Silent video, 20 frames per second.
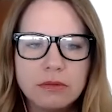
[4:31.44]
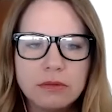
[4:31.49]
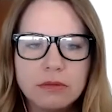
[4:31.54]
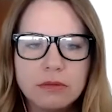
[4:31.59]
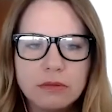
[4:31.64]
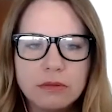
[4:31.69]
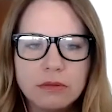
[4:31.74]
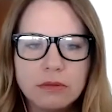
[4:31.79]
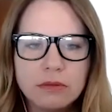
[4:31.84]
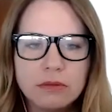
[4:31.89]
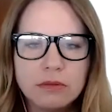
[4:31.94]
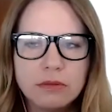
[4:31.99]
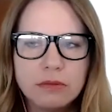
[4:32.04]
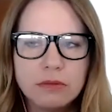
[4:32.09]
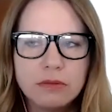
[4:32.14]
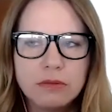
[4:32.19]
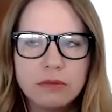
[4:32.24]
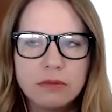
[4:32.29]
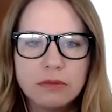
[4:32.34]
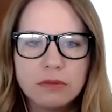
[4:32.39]

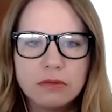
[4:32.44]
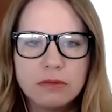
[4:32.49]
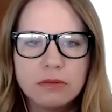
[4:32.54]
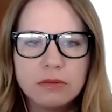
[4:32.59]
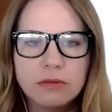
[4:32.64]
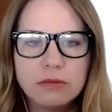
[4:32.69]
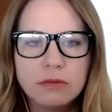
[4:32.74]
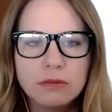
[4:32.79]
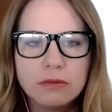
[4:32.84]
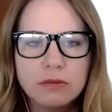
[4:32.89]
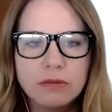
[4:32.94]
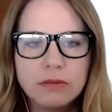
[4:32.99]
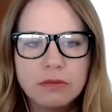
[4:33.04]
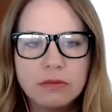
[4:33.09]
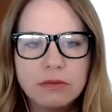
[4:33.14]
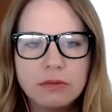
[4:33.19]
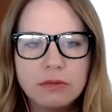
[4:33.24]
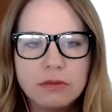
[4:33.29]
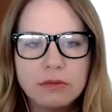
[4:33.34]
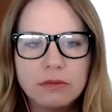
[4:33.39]

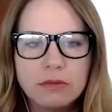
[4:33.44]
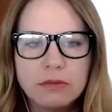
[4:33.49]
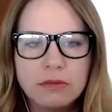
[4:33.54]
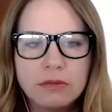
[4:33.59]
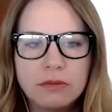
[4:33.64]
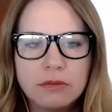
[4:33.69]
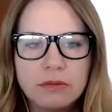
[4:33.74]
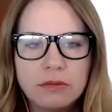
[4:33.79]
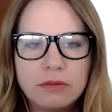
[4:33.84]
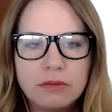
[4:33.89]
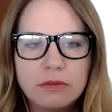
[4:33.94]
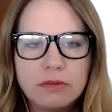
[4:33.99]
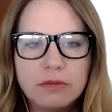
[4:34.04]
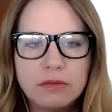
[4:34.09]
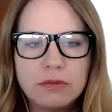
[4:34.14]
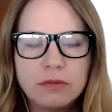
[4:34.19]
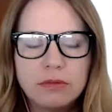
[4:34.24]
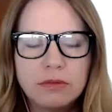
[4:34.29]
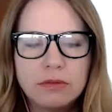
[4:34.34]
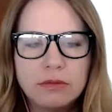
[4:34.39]

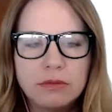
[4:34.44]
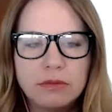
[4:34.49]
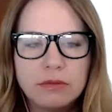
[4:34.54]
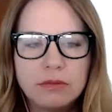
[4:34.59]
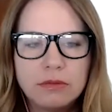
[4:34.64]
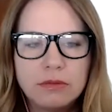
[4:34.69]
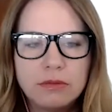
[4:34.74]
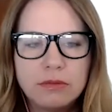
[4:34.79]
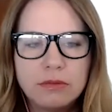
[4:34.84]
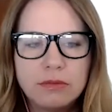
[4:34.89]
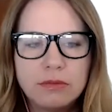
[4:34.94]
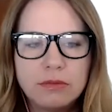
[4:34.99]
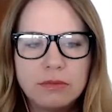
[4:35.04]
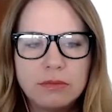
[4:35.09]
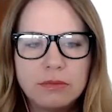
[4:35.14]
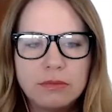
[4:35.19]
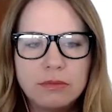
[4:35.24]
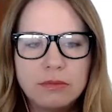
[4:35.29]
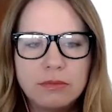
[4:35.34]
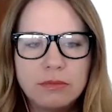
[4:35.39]

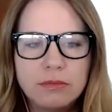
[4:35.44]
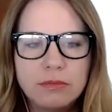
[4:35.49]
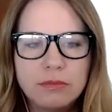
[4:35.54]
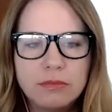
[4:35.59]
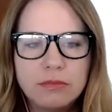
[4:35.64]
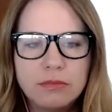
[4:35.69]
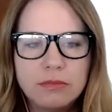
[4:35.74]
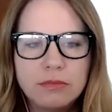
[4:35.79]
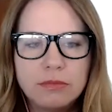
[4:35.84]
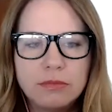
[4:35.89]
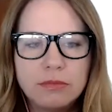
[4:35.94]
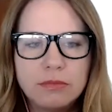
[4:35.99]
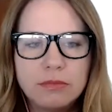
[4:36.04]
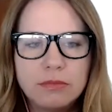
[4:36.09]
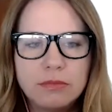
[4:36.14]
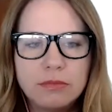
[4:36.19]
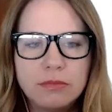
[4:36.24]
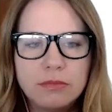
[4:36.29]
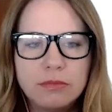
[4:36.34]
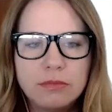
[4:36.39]

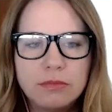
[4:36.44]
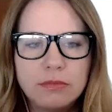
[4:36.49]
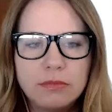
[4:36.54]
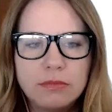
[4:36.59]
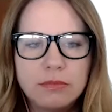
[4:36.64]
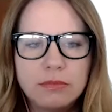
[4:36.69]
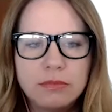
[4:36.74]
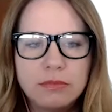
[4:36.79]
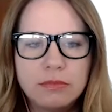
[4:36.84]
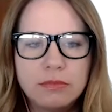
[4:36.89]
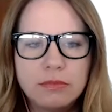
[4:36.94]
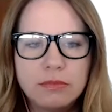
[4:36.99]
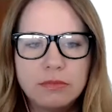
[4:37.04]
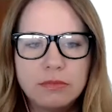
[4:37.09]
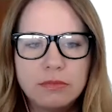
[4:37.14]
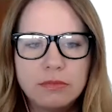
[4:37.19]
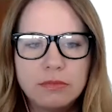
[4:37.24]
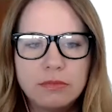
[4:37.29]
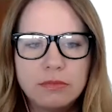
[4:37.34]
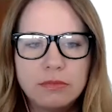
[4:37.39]

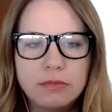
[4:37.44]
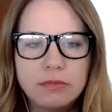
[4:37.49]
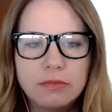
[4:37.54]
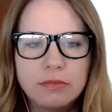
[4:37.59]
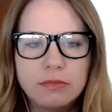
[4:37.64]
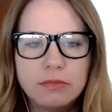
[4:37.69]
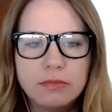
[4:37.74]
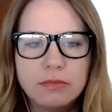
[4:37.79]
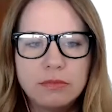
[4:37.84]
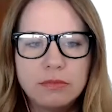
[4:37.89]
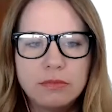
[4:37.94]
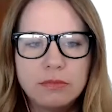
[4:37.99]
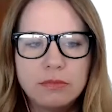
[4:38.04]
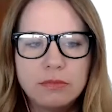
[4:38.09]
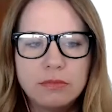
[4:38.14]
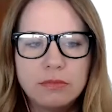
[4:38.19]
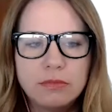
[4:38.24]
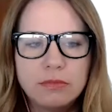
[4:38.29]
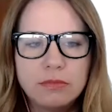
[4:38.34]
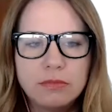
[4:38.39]

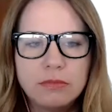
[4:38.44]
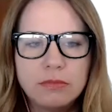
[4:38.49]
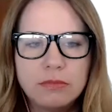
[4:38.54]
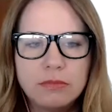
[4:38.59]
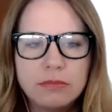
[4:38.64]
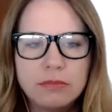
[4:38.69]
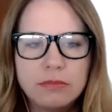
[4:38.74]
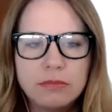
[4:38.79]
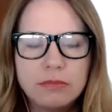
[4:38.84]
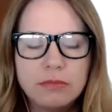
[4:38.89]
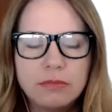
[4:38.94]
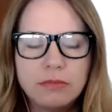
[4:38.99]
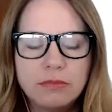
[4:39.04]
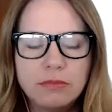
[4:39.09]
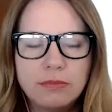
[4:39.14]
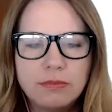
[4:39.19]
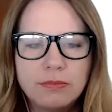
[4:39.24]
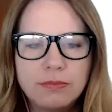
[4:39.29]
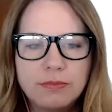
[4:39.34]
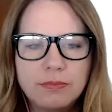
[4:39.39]
[no speech]